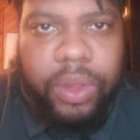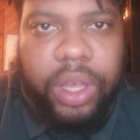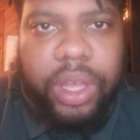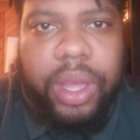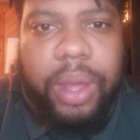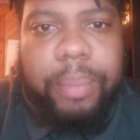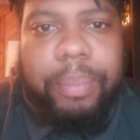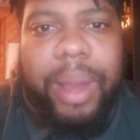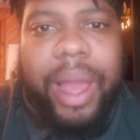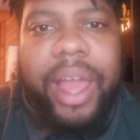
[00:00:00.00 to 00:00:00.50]

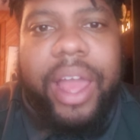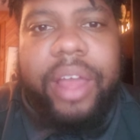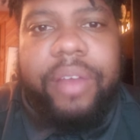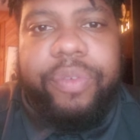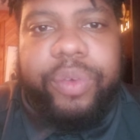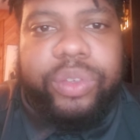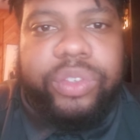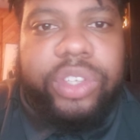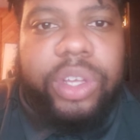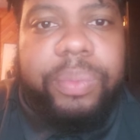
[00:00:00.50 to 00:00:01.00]
combine
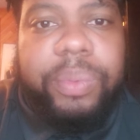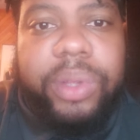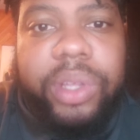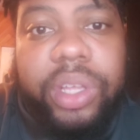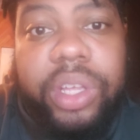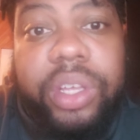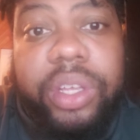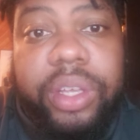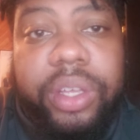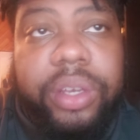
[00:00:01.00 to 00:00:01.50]
for something
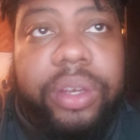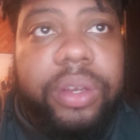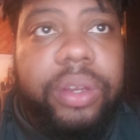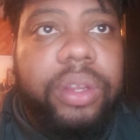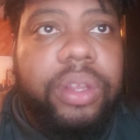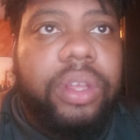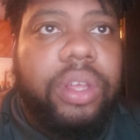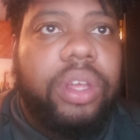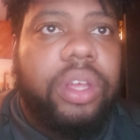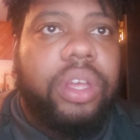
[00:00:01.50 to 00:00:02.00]
good
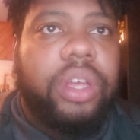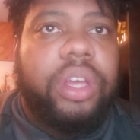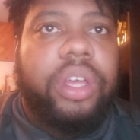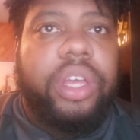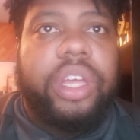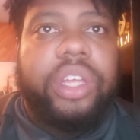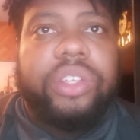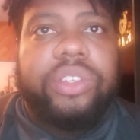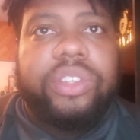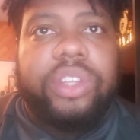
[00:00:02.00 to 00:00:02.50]

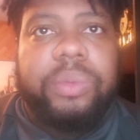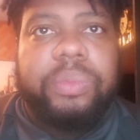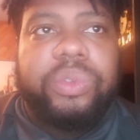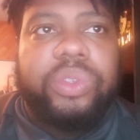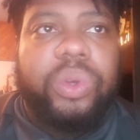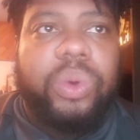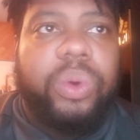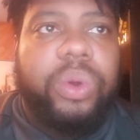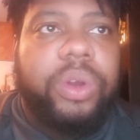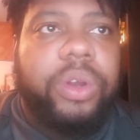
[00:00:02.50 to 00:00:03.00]
in some
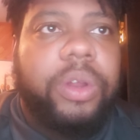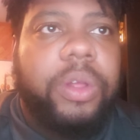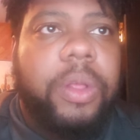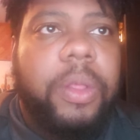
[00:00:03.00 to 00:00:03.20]
sort.